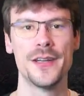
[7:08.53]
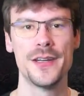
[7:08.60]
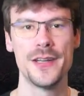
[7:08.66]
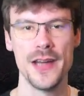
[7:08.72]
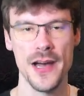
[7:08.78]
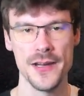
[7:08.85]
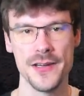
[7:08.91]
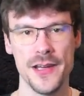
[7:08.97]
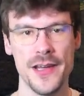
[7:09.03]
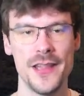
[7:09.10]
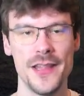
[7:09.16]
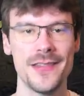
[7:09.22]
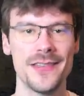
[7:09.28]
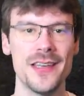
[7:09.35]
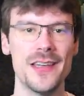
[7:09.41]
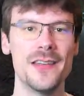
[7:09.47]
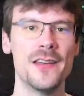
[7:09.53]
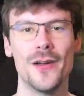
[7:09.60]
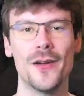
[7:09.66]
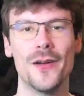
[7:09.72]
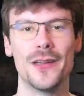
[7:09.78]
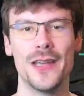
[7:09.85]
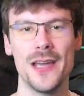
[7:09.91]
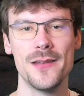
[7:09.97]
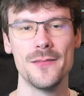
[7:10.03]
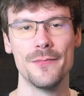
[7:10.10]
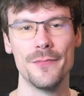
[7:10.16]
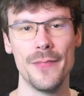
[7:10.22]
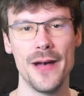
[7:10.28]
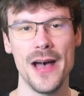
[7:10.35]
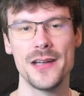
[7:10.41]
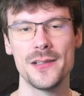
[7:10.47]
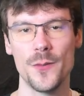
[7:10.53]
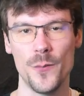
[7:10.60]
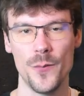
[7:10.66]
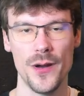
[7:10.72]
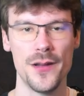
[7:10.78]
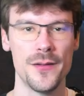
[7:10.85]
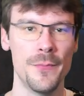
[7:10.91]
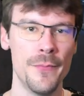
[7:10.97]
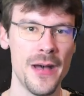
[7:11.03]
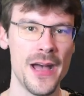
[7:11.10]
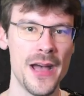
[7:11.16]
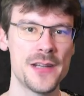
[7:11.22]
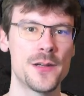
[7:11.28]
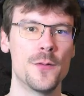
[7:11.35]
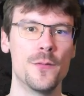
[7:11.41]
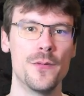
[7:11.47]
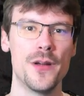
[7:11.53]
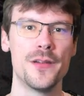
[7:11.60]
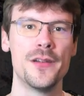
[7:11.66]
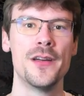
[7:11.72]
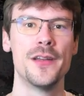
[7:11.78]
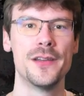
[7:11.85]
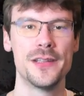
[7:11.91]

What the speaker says: charge, and then again bash, rend,